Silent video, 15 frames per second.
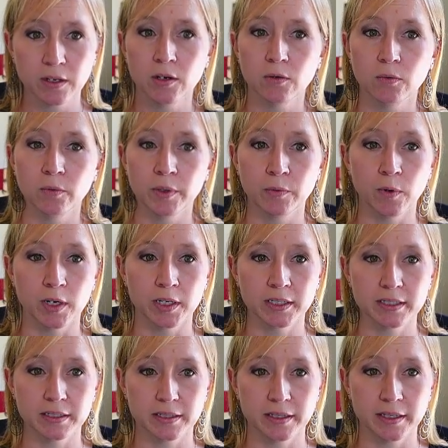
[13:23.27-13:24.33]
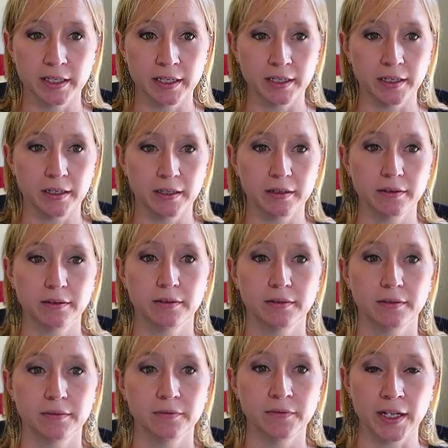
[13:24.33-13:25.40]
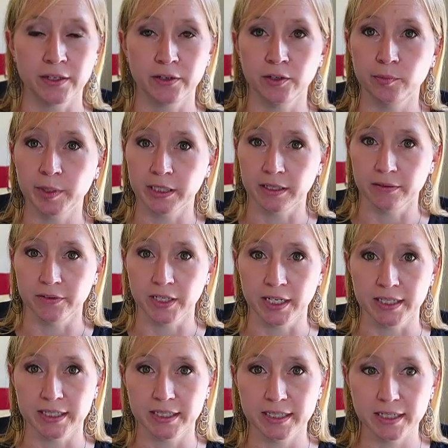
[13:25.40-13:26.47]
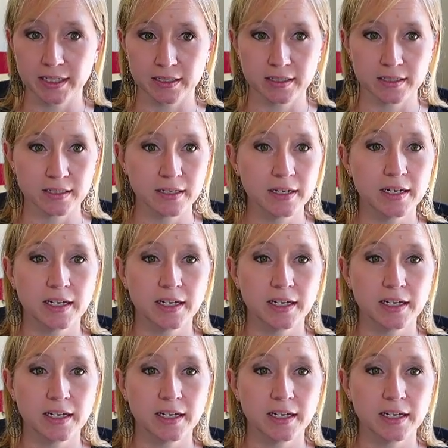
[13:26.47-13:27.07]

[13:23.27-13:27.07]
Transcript: we want the value to be eleven ninety-six.